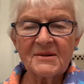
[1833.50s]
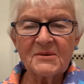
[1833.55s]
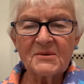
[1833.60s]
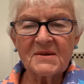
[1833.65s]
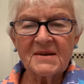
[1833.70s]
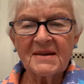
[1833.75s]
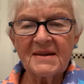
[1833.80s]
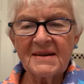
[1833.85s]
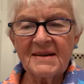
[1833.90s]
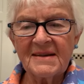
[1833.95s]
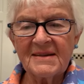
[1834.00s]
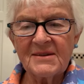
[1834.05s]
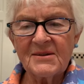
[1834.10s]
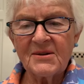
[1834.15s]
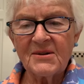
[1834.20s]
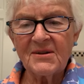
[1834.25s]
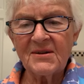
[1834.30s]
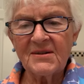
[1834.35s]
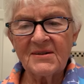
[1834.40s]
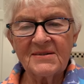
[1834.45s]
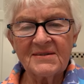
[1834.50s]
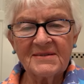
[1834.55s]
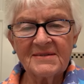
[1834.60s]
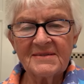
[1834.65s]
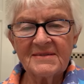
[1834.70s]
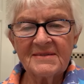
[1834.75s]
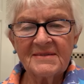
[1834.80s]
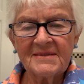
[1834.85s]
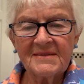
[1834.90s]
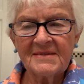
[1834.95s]
Okay, y'all.
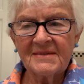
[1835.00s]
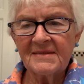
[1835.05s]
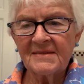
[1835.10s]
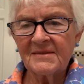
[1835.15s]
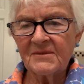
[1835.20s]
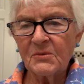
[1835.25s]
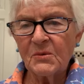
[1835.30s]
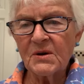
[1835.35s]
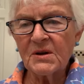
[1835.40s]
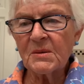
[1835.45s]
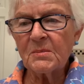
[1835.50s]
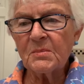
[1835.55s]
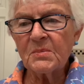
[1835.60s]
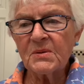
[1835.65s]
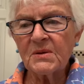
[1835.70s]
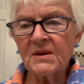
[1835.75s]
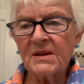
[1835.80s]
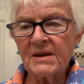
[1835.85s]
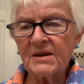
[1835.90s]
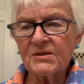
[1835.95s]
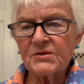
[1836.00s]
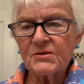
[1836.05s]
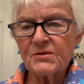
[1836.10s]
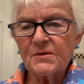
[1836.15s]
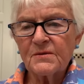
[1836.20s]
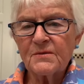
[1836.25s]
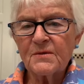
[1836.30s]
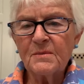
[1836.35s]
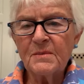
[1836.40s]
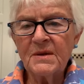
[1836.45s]
What a
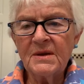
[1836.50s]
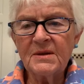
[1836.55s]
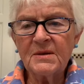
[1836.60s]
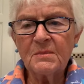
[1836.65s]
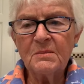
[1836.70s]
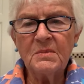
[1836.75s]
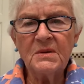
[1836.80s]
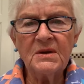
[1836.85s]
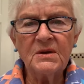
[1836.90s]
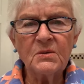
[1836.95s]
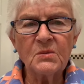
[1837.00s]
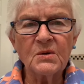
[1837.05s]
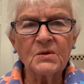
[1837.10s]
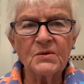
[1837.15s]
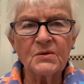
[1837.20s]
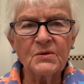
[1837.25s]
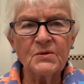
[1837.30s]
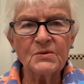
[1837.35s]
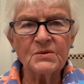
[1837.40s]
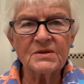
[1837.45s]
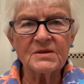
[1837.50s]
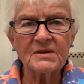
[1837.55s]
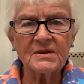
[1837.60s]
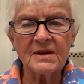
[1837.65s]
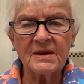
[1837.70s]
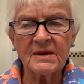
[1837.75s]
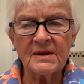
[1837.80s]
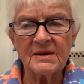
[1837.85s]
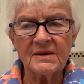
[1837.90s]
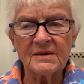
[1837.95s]
pleasure for me to be with you
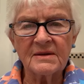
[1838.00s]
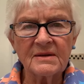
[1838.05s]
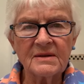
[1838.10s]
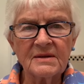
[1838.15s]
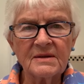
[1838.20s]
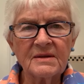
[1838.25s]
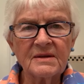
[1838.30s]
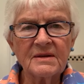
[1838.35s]
today.